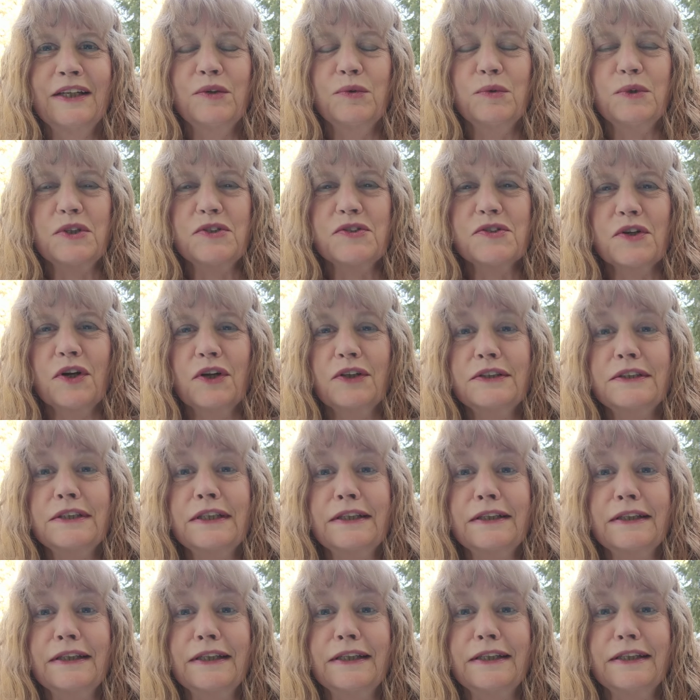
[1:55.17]
we start to
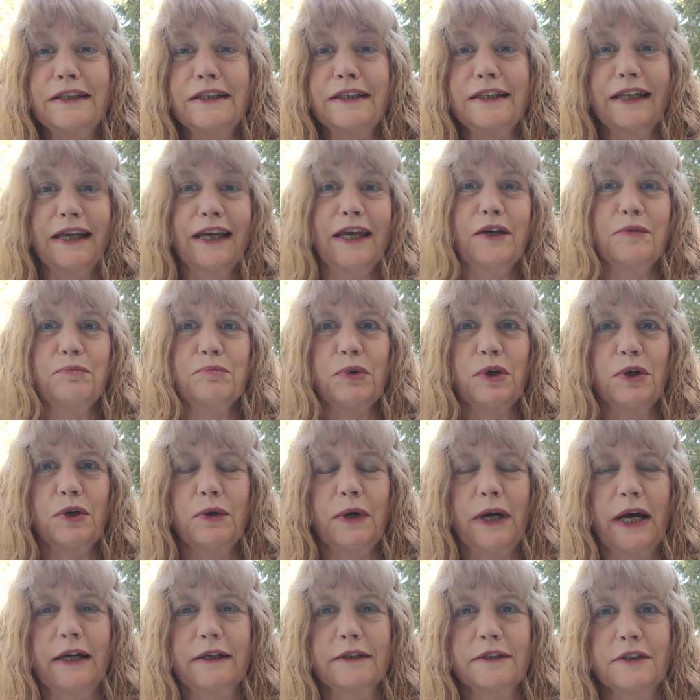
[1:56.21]
lean in and get
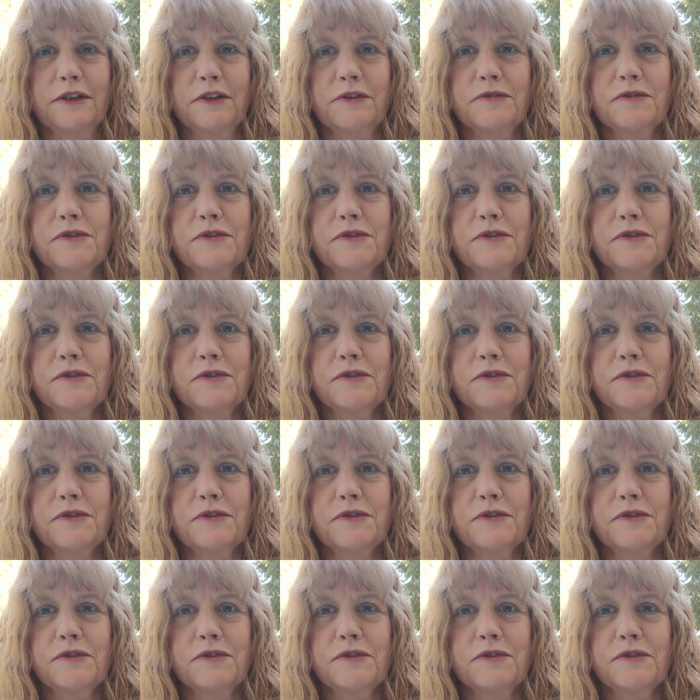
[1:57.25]
proactive.